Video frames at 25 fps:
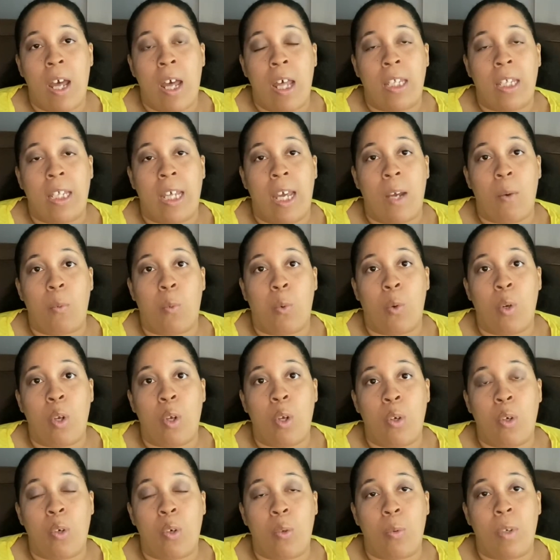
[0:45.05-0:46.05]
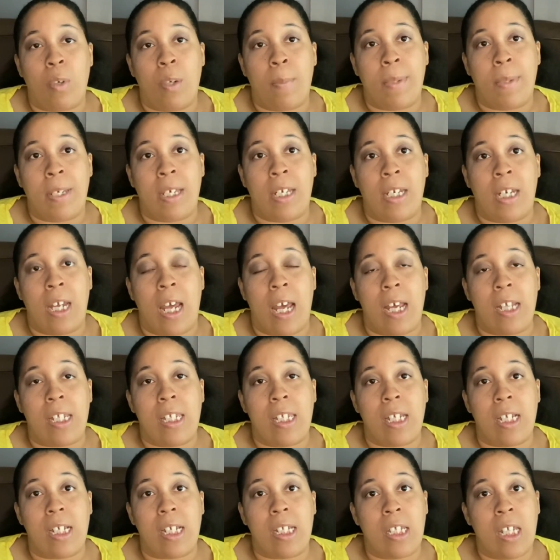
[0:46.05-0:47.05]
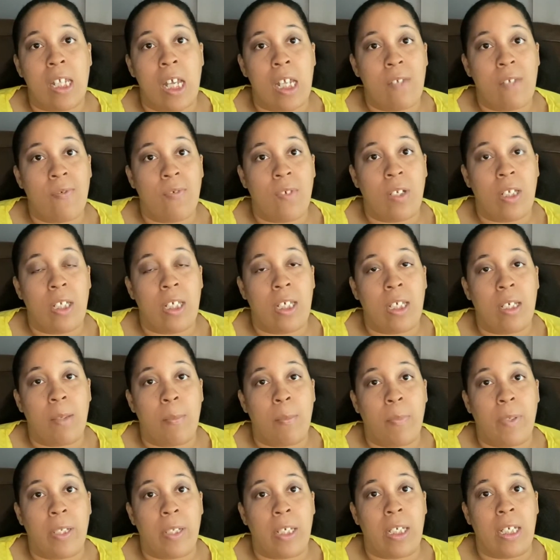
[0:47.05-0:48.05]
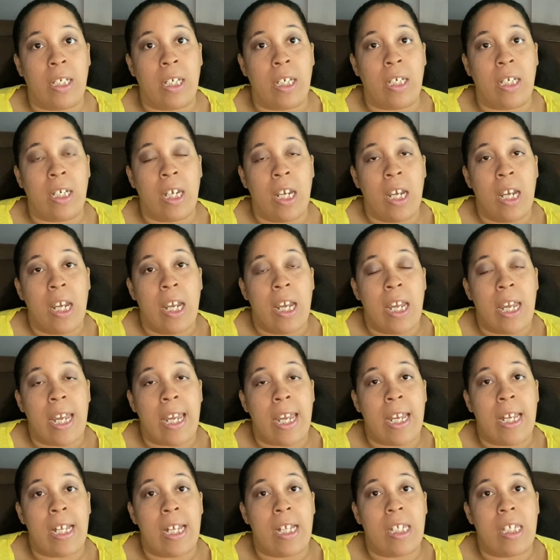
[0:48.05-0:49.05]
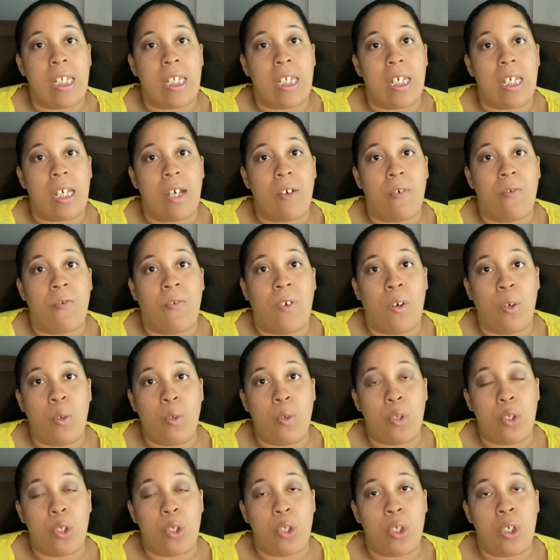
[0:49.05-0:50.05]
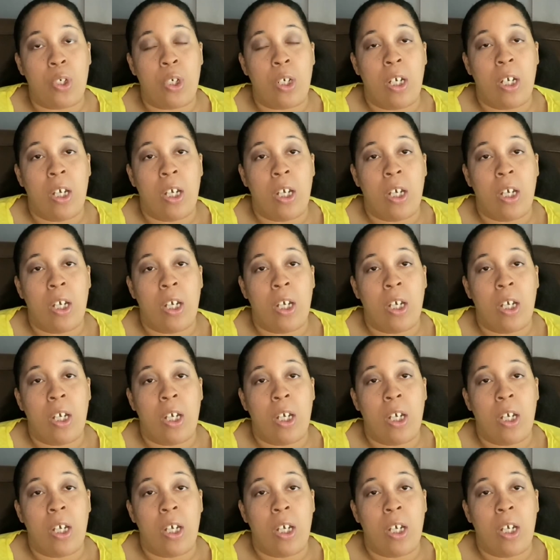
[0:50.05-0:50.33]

that Royal Caribbean has successfully completed its first